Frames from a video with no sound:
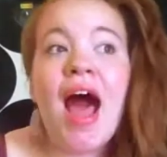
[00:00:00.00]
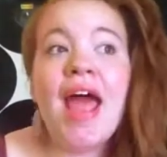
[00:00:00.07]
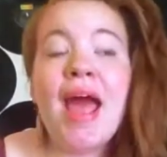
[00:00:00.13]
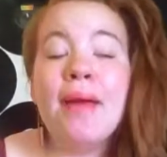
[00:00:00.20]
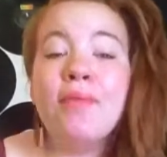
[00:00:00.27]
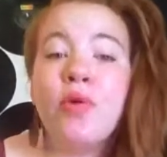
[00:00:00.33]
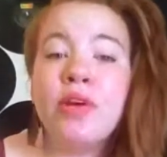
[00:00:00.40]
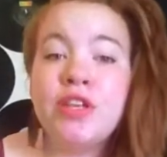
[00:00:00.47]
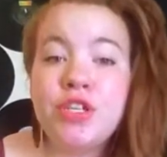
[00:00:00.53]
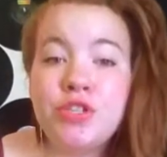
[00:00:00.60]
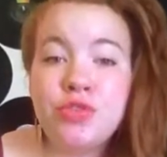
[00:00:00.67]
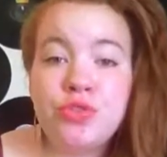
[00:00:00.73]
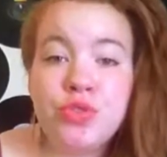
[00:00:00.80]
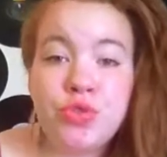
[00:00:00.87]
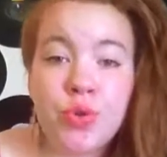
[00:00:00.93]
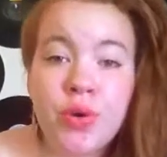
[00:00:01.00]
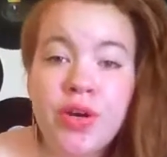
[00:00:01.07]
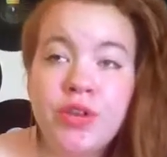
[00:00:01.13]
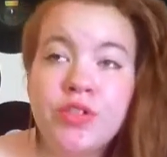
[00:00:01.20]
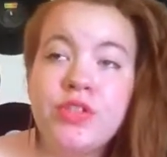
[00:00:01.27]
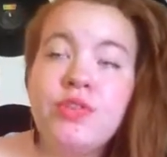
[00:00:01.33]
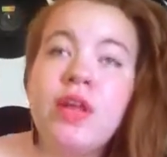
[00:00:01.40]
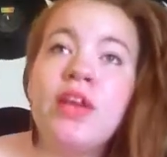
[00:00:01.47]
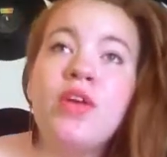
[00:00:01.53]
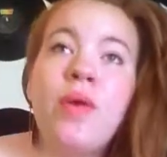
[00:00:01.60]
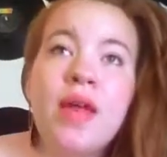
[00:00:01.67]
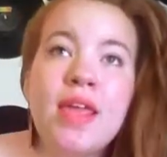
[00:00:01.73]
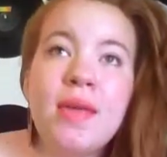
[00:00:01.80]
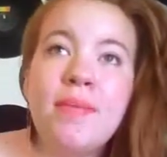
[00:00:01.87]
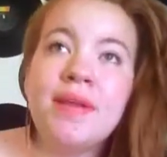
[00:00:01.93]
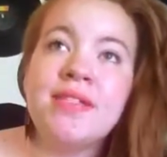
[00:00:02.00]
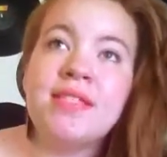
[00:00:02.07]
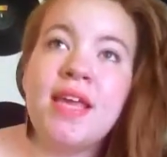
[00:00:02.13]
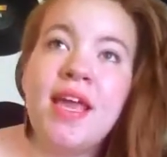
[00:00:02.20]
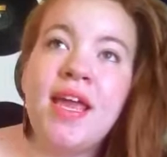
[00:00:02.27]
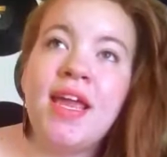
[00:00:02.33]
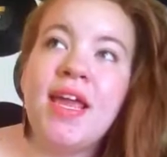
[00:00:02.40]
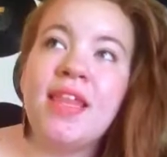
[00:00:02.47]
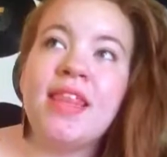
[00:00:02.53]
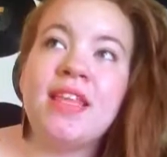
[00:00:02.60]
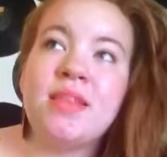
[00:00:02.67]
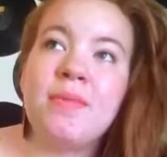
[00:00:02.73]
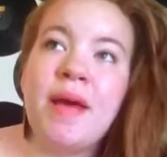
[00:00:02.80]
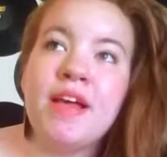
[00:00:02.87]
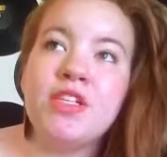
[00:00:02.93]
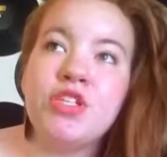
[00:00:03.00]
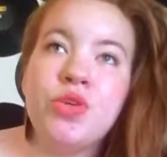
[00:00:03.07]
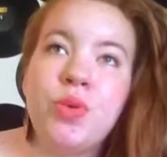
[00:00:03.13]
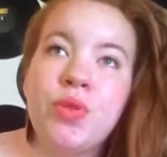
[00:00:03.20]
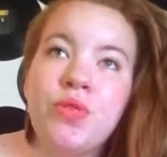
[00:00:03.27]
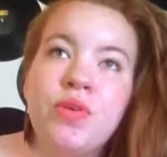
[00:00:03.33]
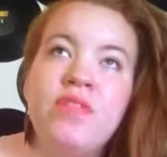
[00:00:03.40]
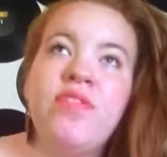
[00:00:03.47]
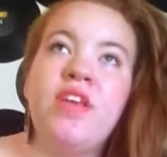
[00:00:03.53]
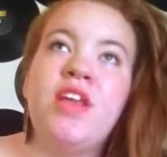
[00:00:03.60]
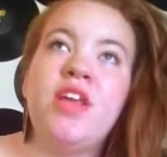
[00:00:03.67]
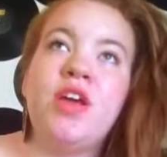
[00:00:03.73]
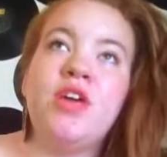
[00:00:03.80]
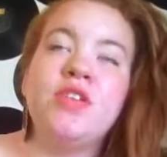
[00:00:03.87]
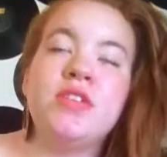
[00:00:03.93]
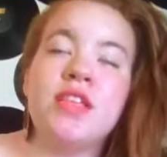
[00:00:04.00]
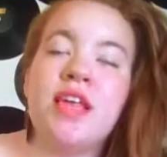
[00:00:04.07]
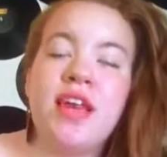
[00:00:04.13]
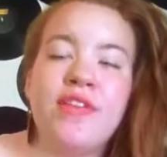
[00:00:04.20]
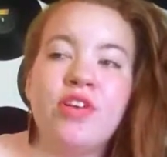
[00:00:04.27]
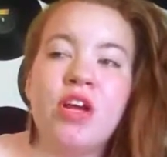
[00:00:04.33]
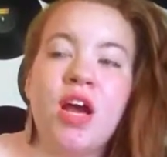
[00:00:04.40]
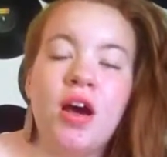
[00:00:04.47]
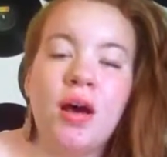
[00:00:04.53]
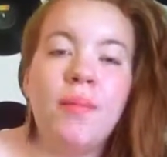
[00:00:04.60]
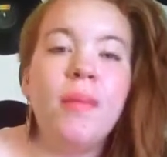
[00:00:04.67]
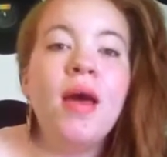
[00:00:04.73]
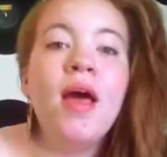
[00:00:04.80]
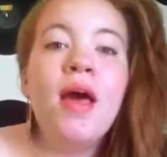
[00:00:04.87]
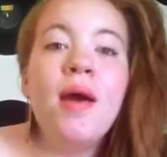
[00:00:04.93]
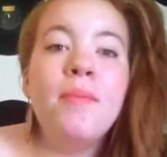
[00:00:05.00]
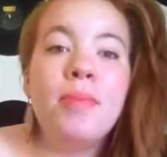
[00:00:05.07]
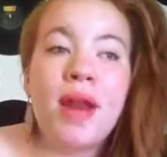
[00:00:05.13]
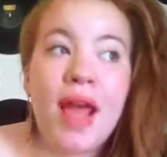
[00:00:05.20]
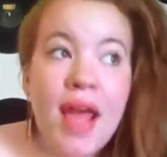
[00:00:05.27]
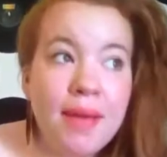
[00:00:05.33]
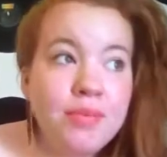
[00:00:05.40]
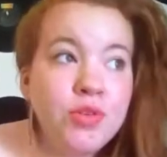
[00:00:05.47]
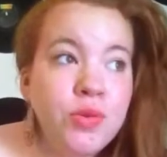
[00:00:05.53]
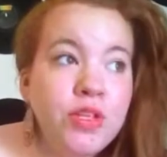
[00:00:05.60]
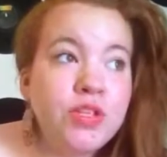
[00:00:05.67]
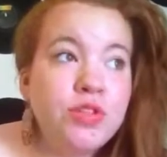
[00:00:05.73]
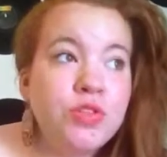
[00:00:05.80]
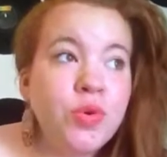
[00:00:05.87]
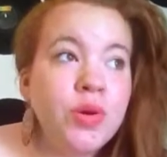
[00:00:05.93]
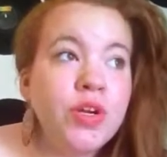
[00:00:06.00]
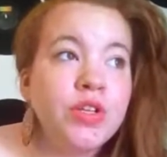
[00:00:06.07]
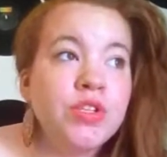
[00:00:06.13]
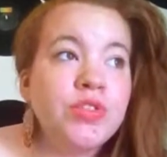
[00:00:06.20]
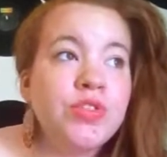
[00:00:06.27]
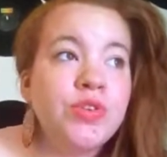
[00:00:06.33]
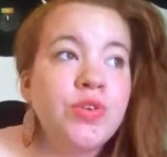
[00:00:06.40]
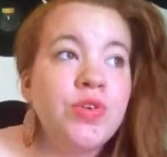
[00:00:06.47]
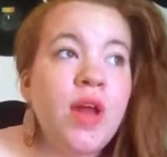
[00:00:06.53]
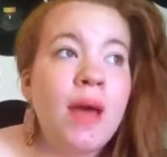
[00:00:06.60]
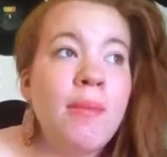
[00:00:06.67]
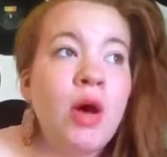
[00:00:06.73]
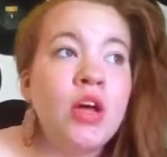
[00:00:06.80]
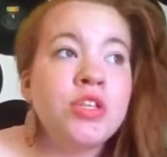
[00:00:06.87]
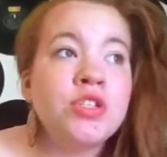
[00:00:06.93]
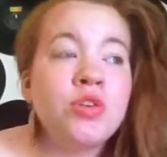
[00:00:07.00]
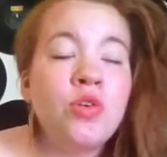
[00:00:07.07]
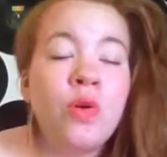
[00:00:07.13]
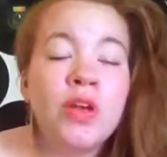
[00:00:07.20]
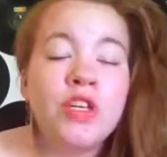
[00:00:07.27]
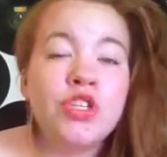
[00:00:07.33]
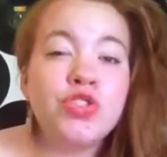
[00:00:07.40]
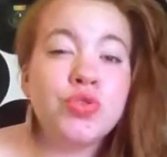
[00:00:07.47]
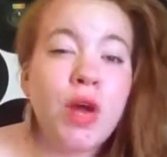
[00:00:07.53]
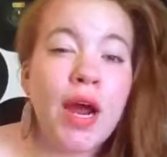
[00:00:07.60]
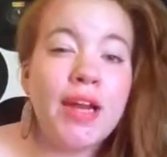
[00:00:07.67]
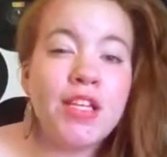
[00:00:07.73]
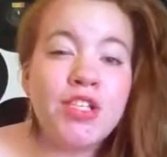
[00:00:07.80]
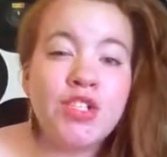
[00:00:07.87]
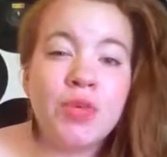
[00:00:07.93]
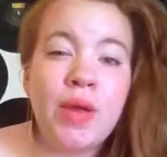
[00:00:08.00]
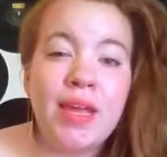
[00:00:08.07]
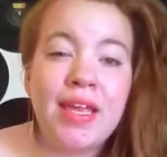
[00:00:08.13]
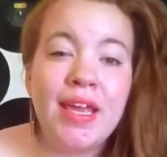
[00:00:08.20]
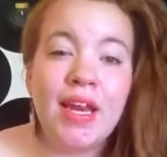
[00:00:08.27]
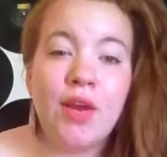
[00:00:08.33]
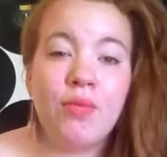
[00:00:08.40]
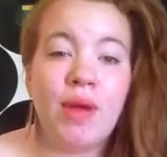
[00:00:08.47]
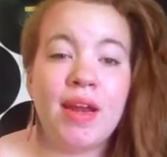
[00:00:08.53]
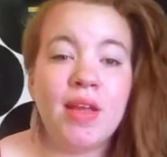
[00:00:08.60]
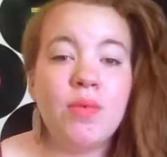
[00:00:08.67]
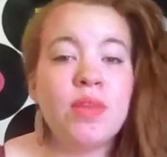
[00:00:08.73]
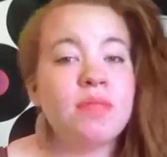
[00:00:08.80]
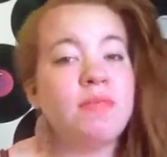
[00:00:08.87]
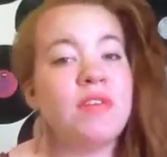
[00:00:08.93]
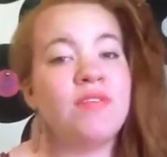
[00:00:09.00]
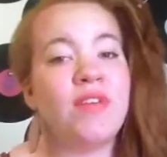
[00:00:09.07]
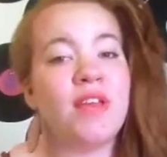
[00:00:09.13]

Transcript: I am going to do tutorials soon. I know I keep on saying it in like the past two or three videos and they never come. But I am doing tutorials soon. I'm also going to try to do a getting ready with me